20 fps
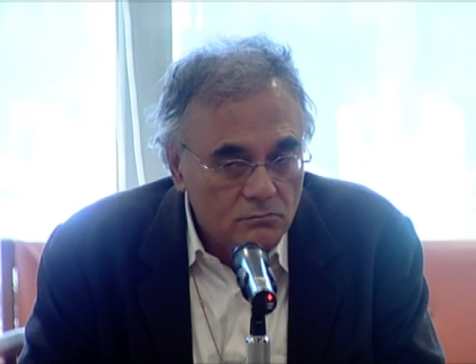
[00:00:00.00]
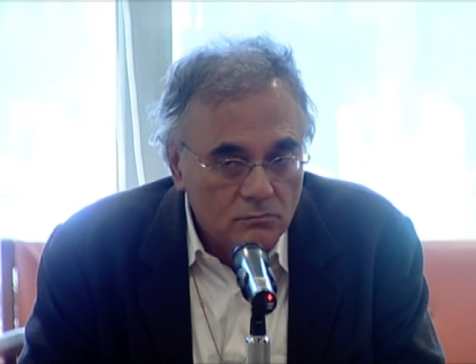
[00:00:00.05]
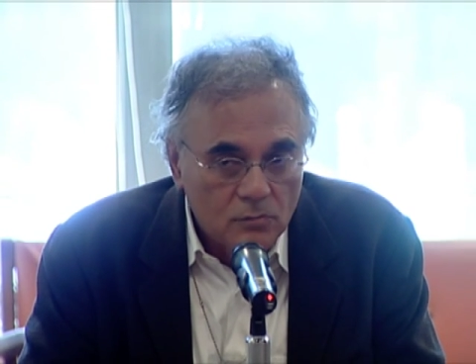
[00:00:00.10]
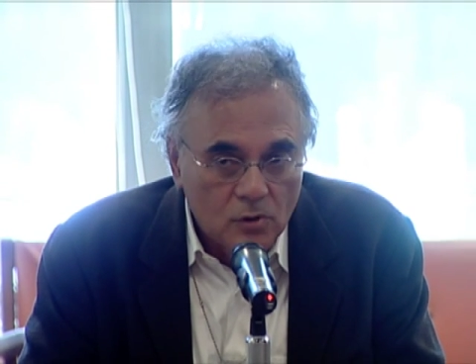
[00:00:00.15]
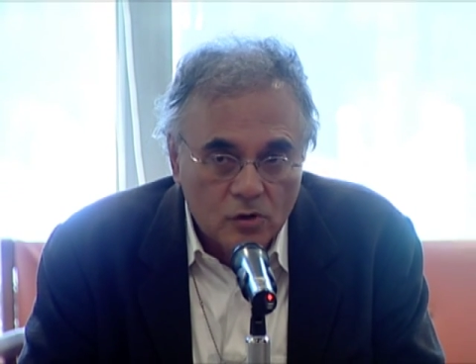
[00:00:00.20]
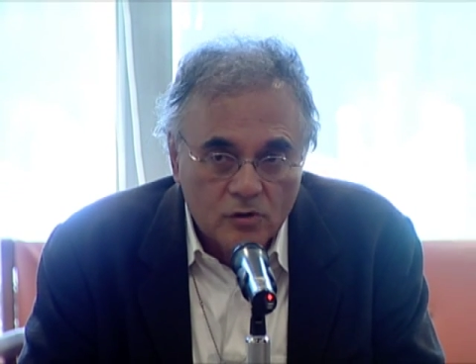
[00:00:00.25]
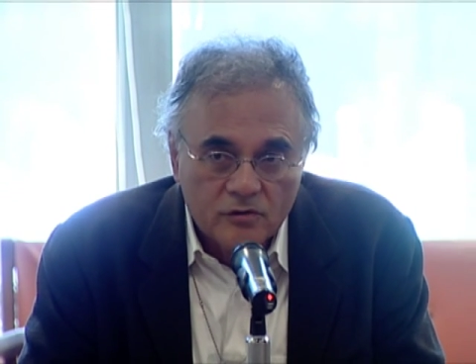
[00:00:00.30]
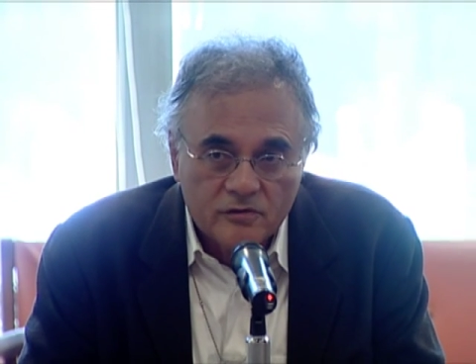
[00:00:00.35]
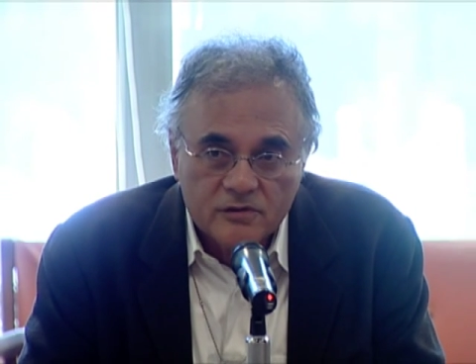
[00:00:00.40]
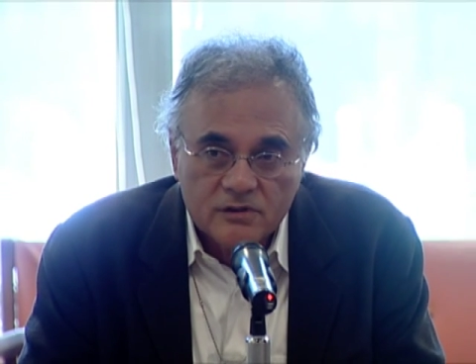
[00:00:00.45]

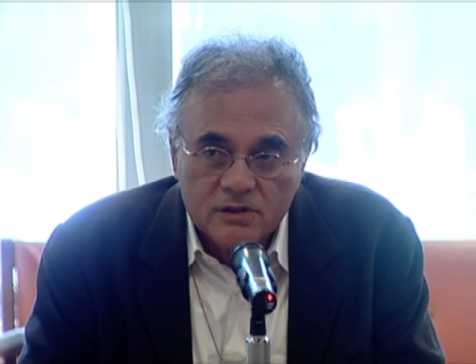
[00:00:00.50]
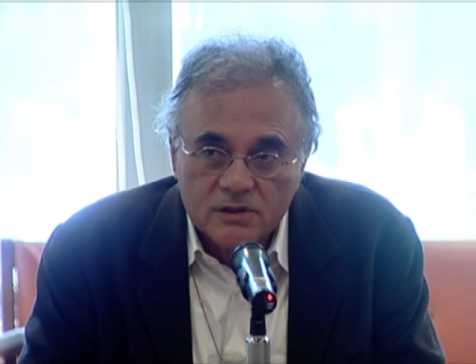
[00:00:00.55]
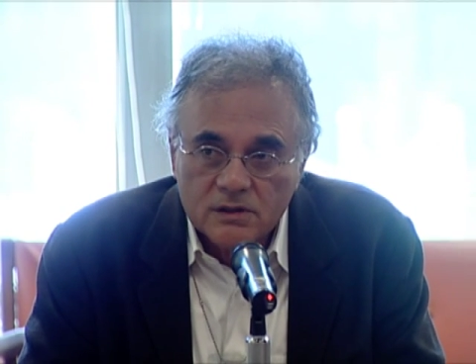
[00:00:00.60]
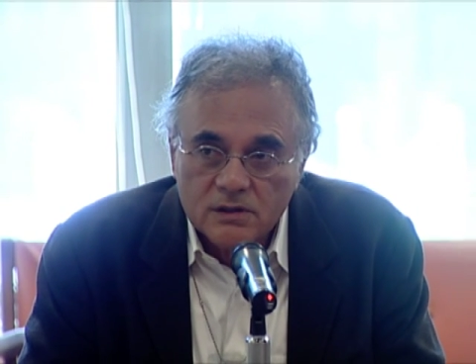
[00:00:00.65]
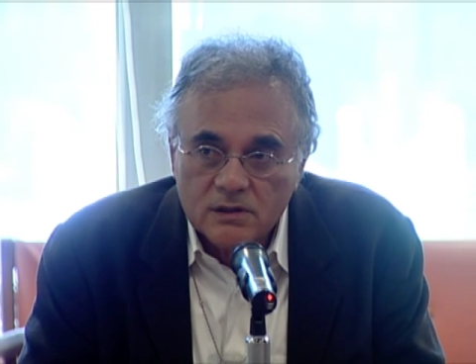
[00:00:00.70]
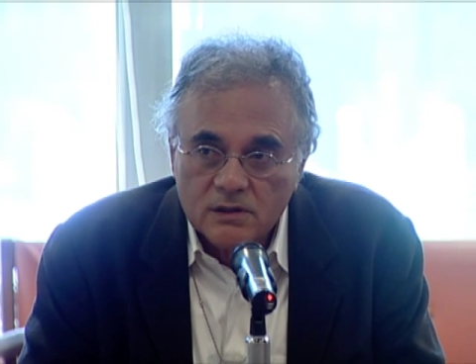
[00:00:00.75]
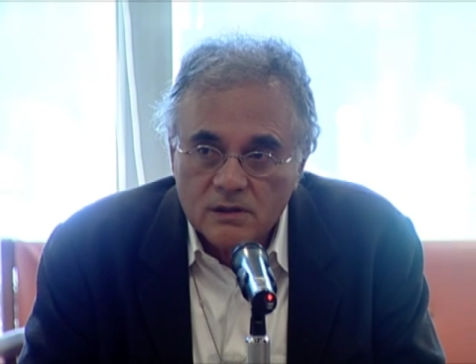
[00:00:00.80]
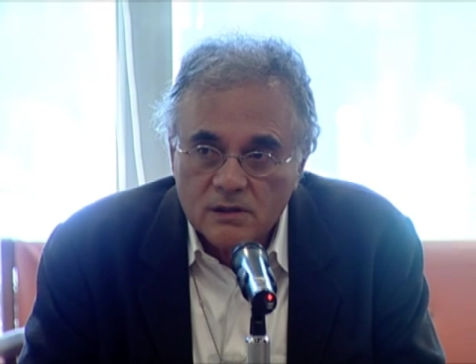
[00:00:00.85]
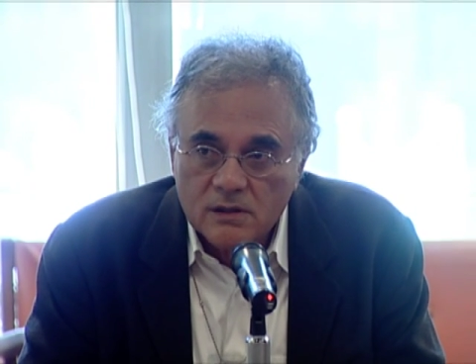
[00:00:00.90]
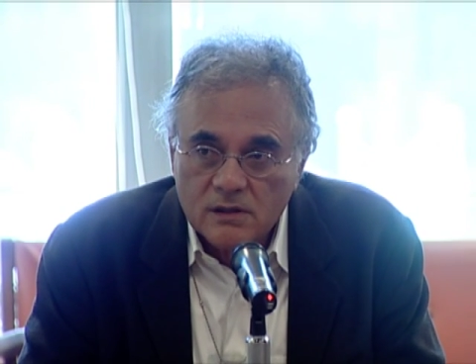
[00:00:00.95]
moved
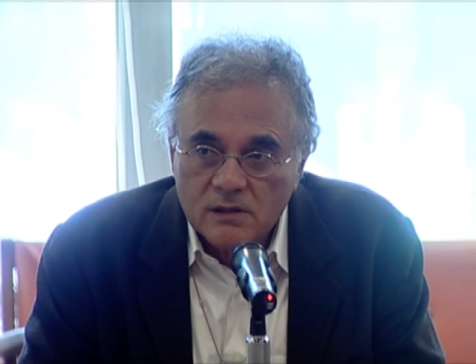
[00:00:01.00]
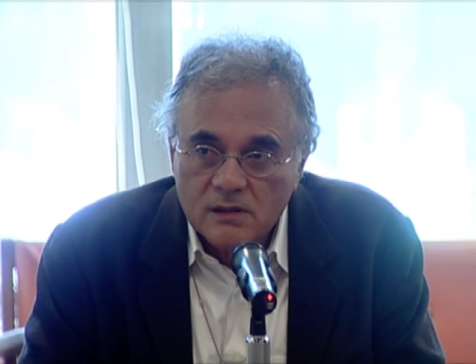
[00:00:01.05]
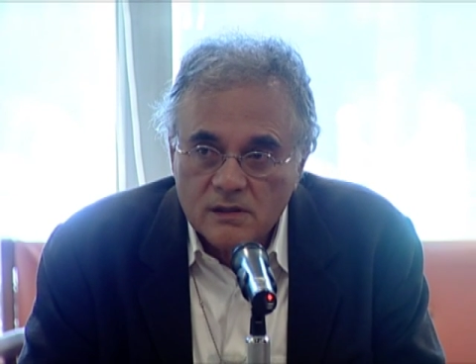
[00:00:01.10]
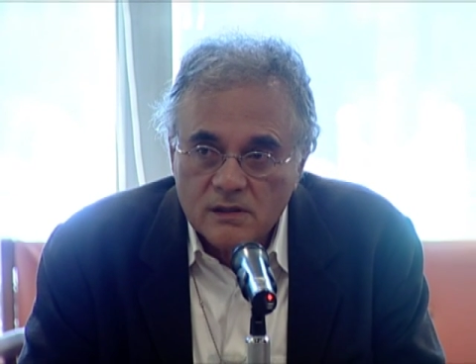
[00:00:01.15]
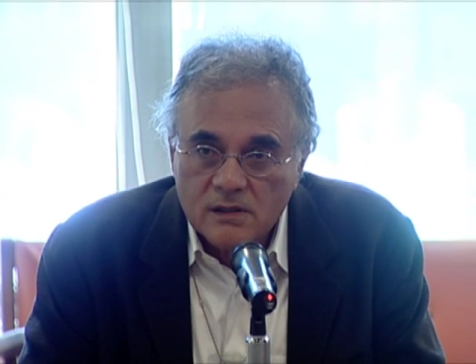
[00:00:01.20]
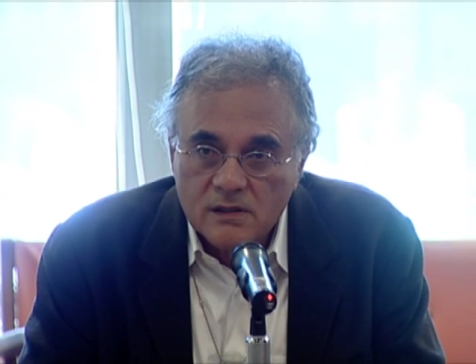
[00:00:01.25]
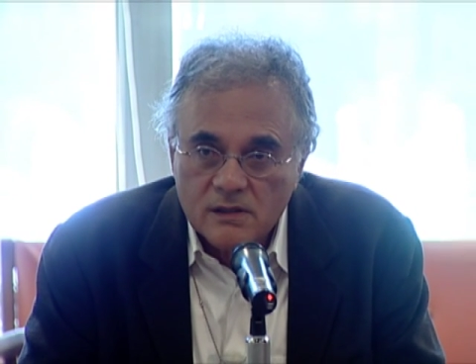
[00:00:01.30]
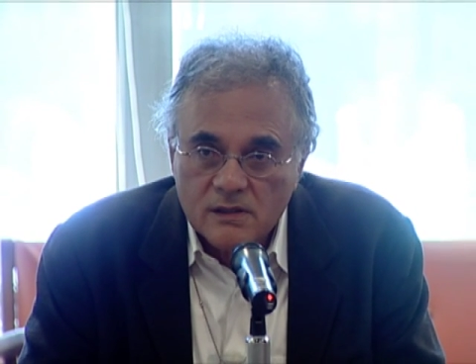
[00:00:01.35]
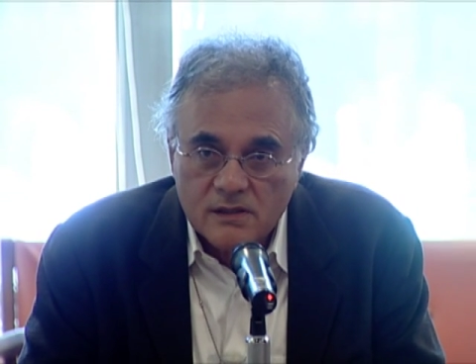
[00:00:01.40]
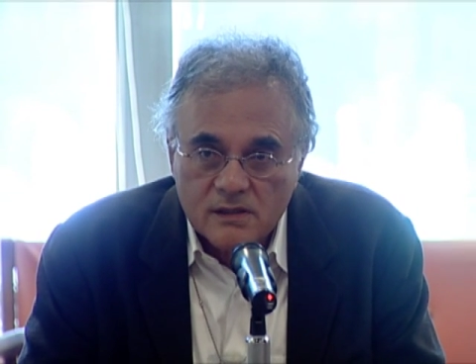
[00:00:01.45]

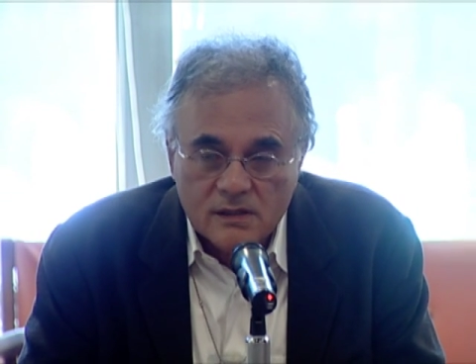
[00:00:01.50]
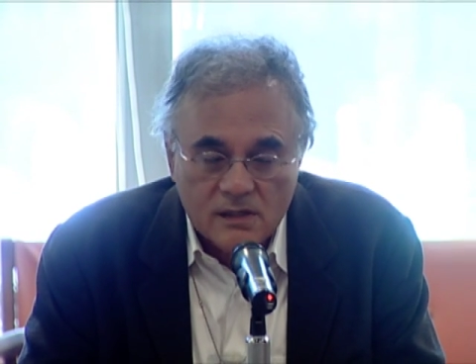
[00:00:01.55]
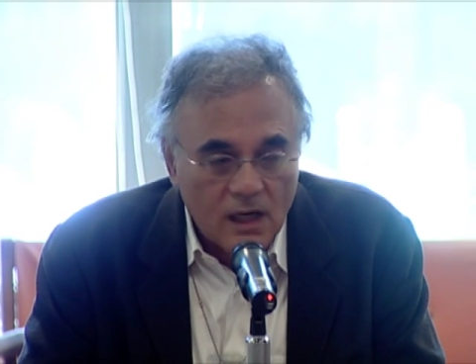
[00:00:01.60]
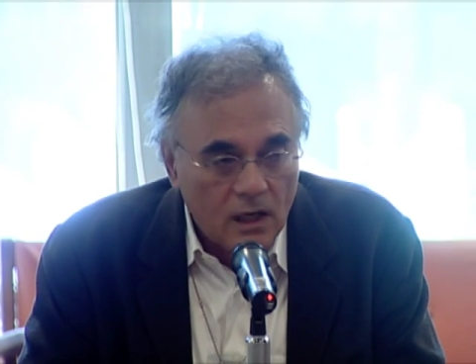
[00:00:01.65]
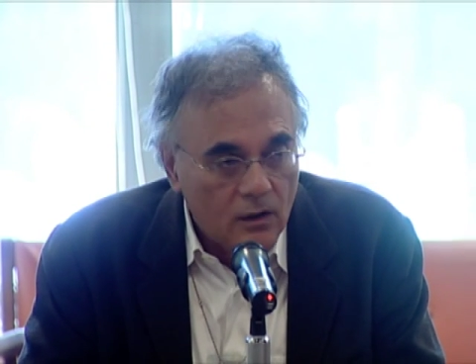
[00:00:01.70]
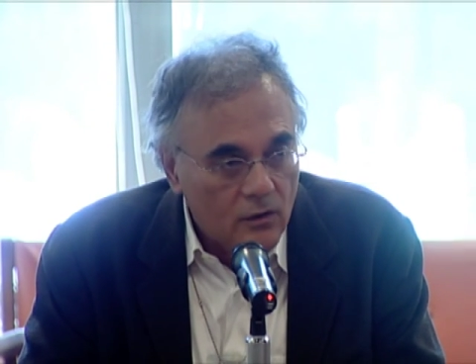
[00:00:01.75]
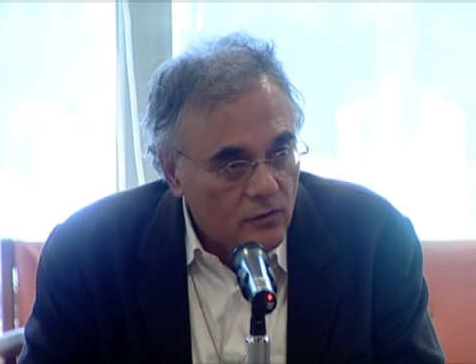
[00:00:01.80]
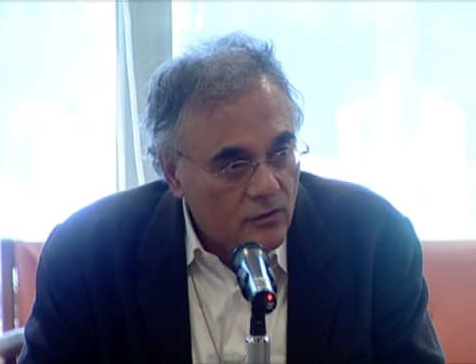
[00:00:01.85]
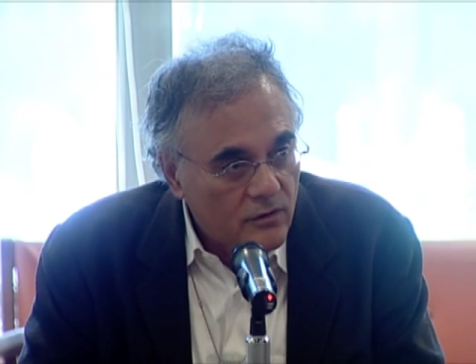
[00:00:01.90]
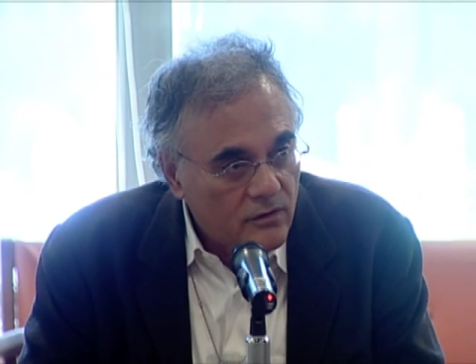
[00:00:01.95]

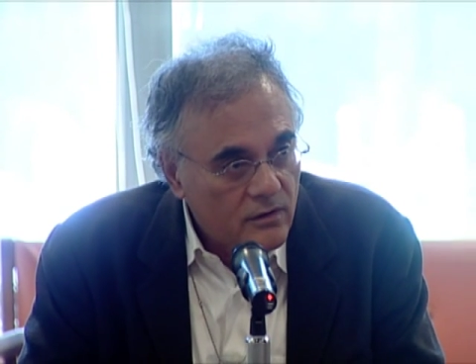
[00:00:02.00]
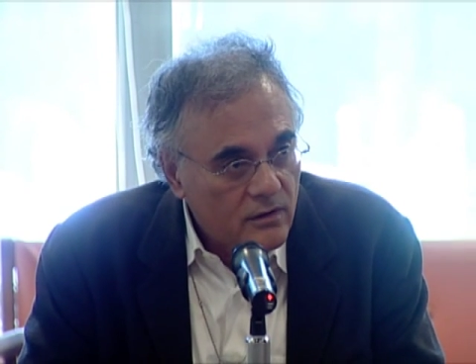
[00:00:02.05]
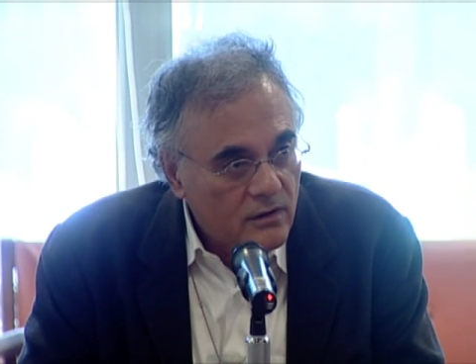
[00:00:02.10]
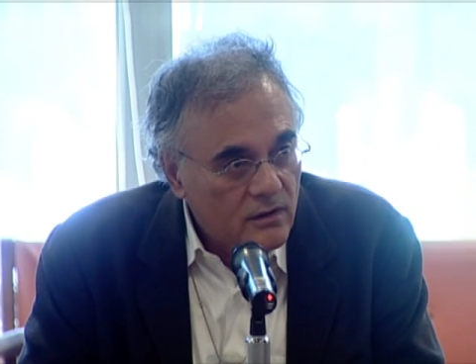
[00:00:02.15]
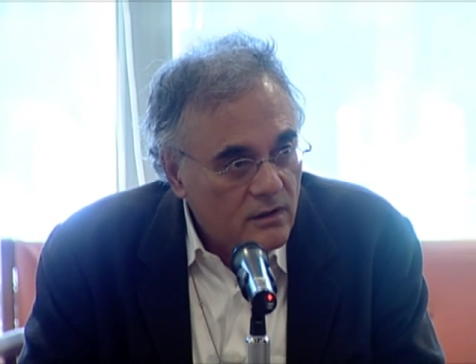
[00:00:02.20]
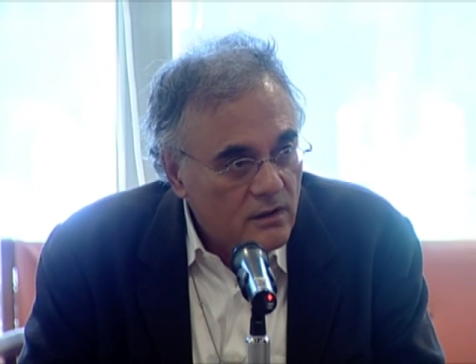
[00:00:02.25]
south